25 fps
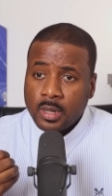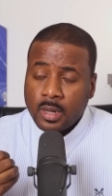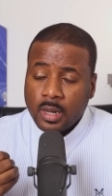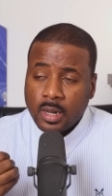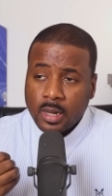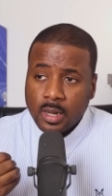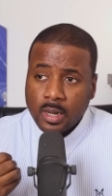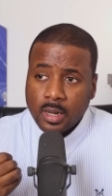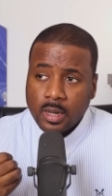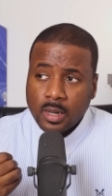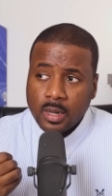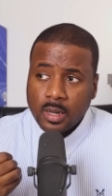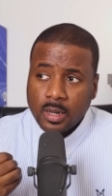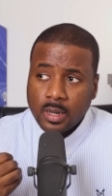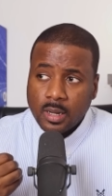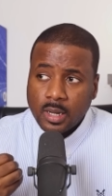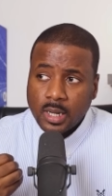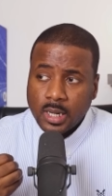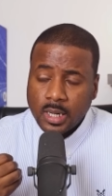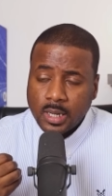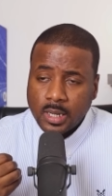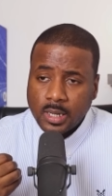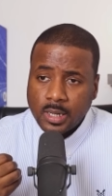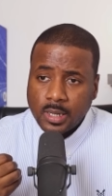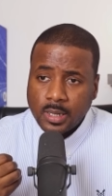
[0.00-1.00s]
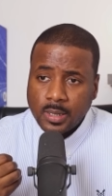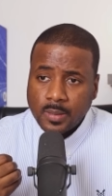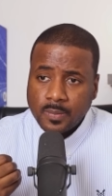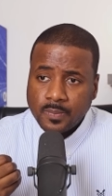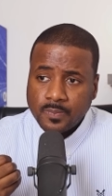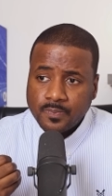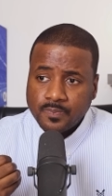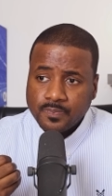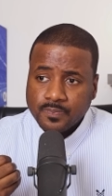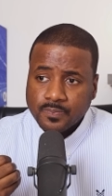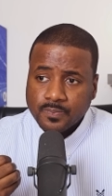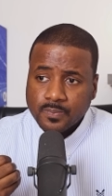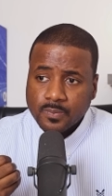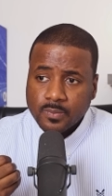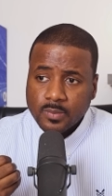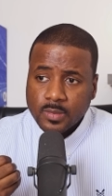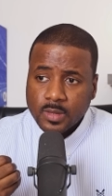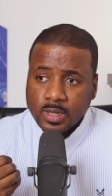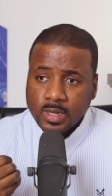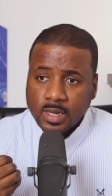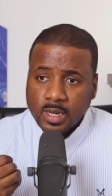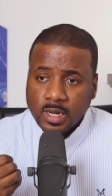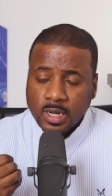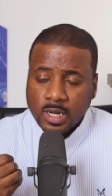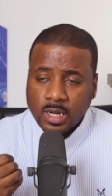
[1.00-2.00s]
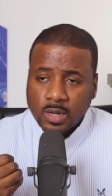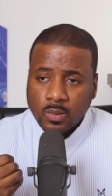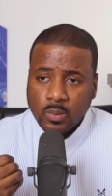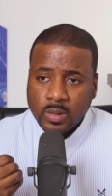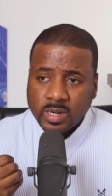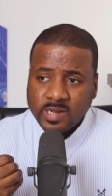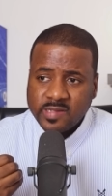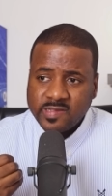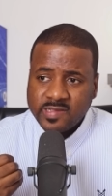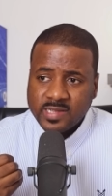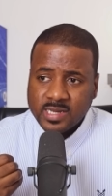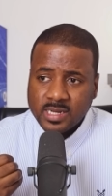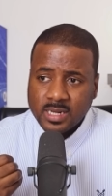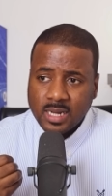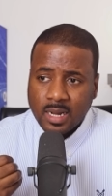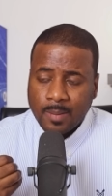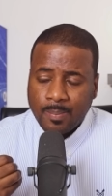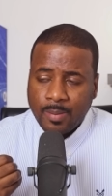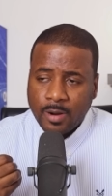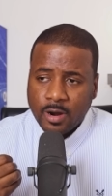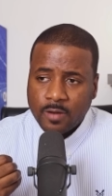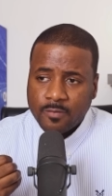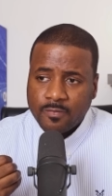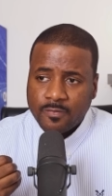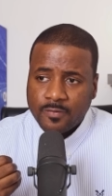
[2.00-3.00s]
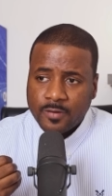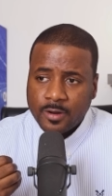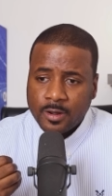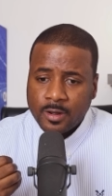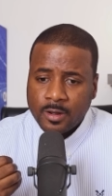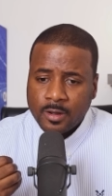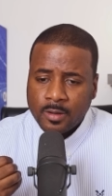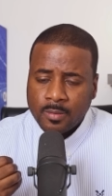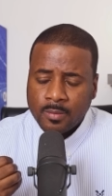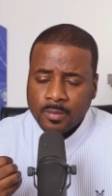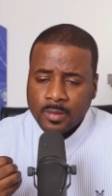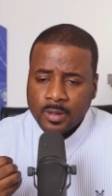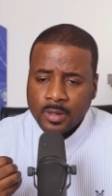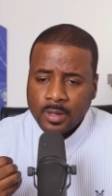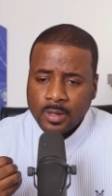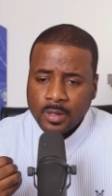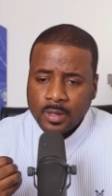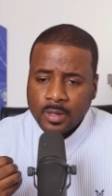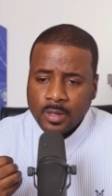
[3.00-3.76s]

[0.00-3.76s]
uh um uh what is it? Apart from